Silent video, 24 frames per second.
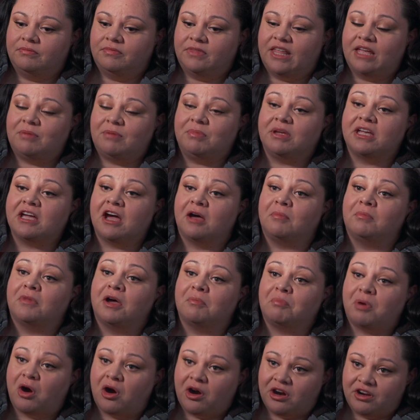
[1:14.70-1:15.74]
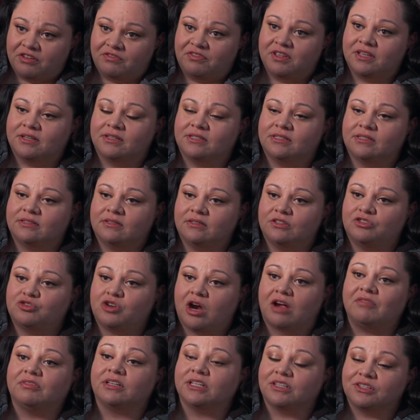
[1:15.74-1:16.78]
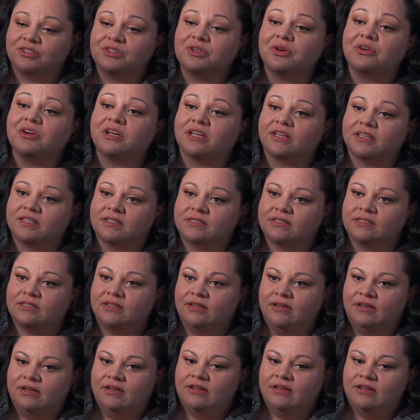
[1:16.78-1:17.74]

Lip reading: they become a part of his traveling circus